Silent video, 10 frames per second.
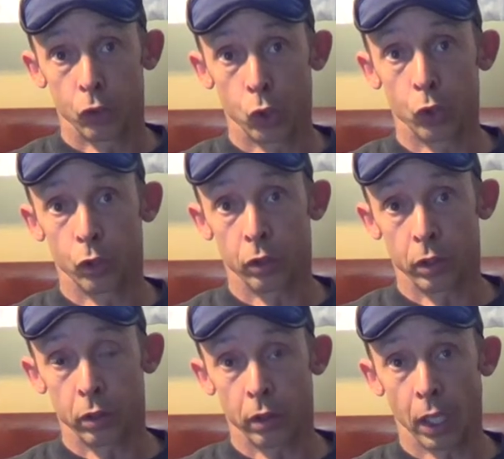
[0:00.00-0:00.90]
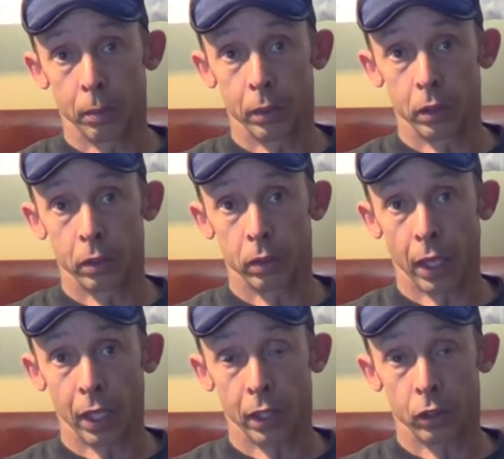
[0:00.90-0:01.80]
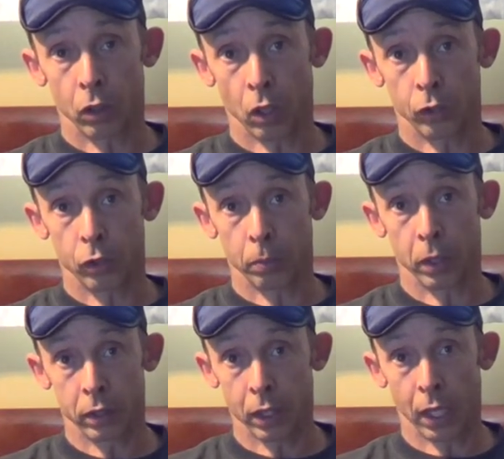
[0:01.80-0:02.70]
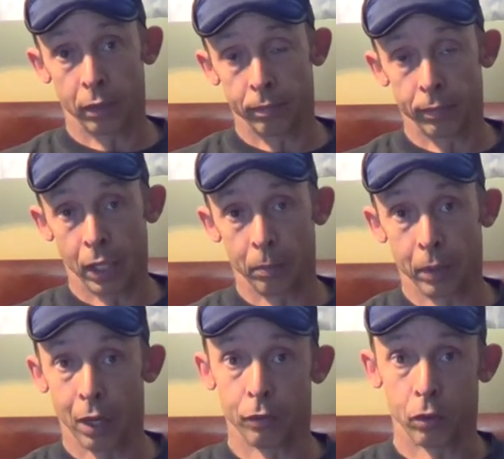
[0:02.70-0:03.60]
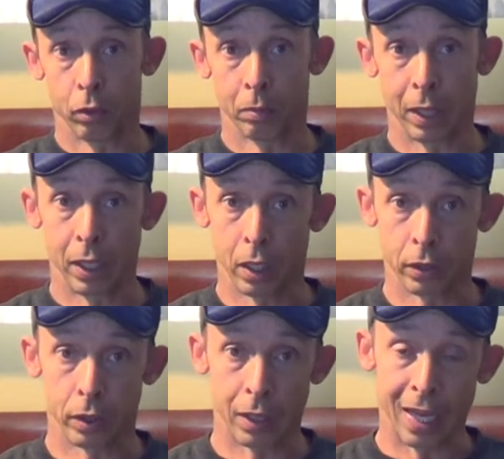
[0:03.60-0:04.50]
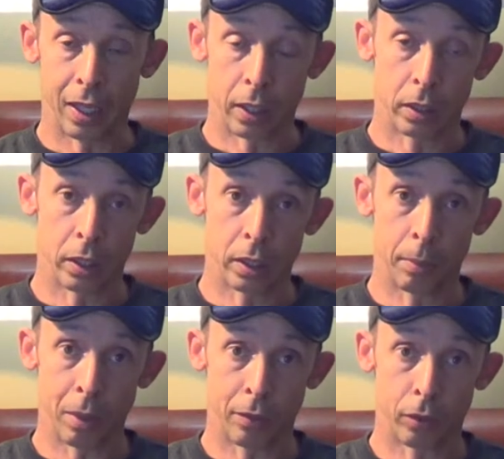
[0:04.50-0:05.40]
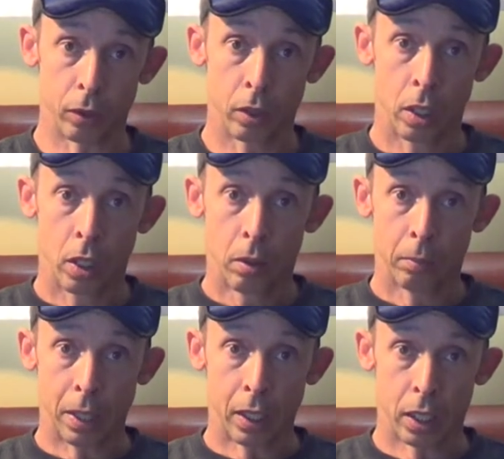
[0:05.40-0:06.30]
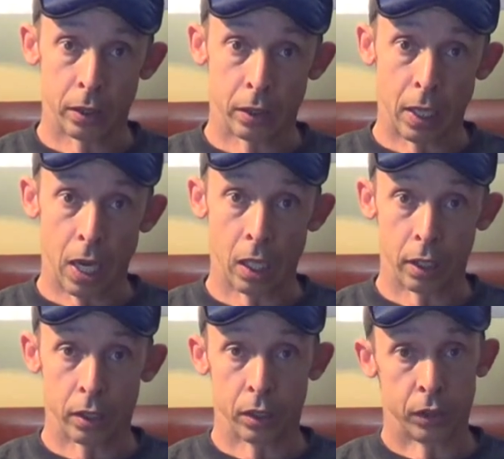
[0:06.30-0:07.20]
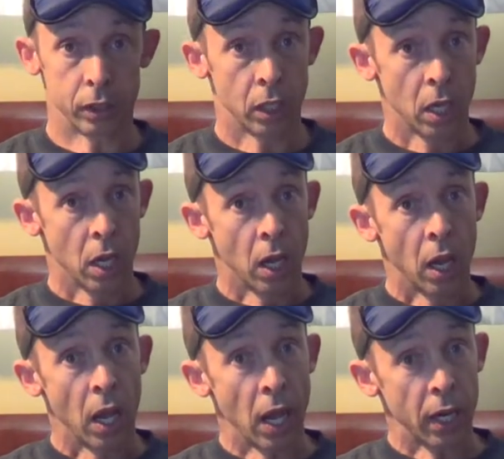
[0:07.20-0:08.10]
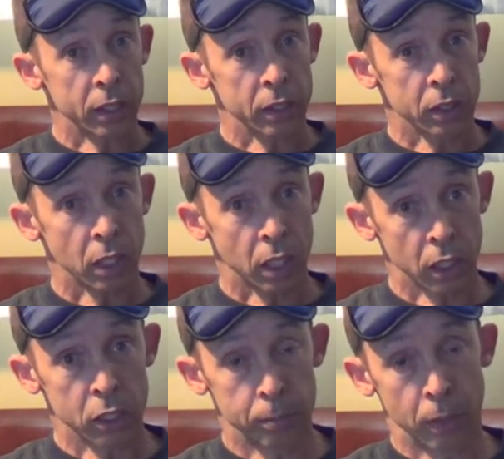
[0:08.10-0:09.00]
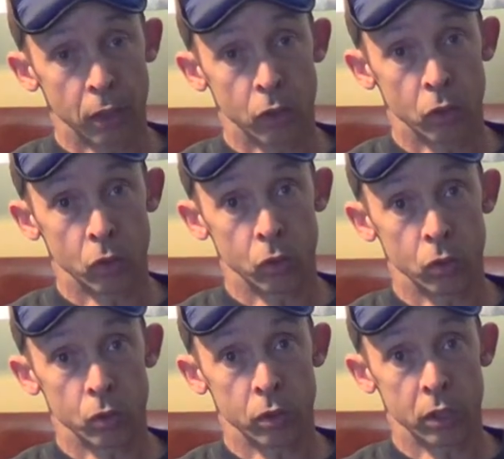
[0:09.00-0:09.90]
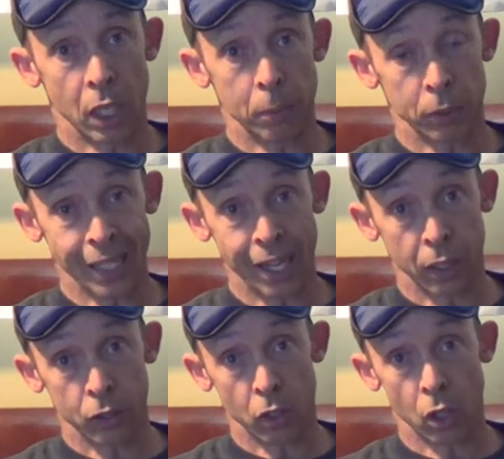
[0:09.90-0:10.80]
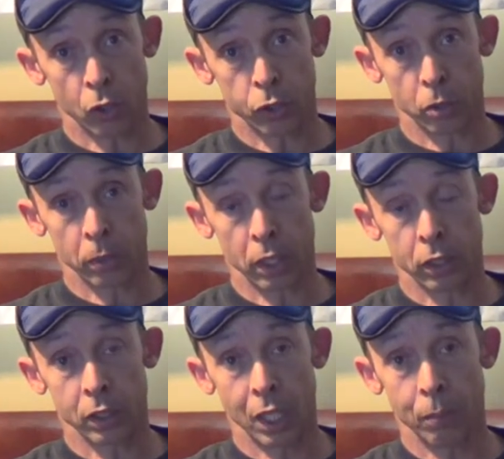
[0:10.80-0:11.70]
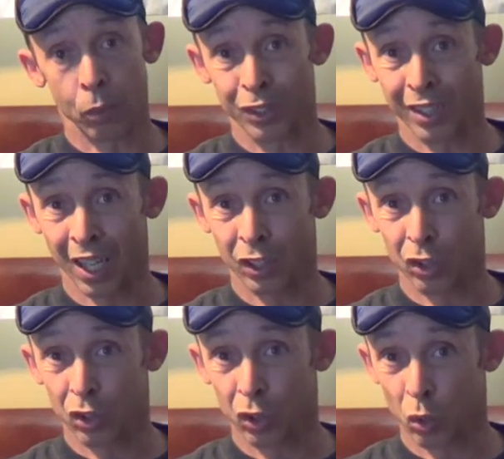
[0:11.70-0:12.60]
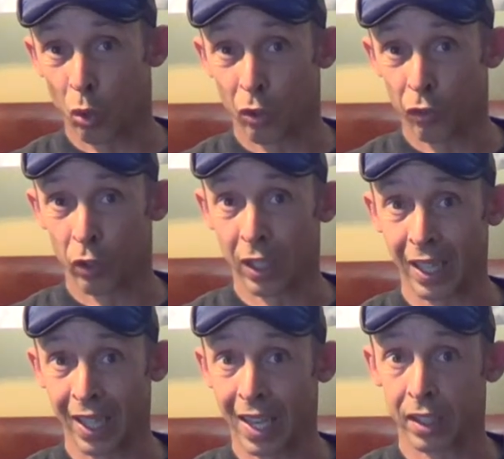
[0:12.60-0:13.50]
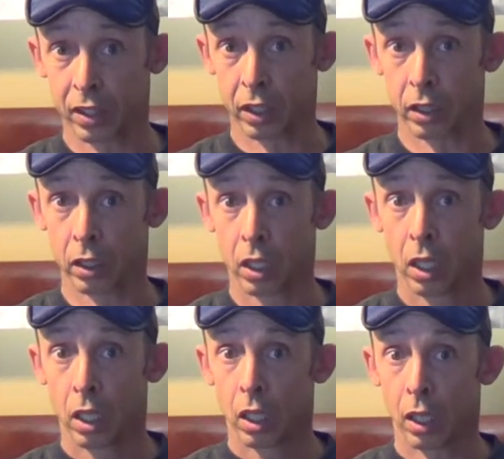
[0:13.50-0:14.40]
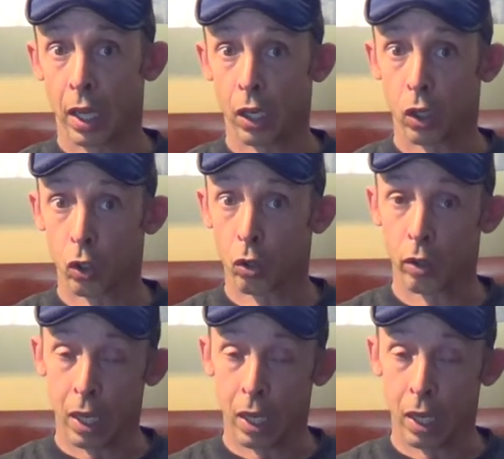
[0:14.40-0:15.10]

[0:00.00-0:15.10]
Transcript: Junior's name is Alex also, but he's not named after my cousin Alex. He's named after my cousin Alex's ex-husband, whose name was Alex also, but his name was not short for Alexis like her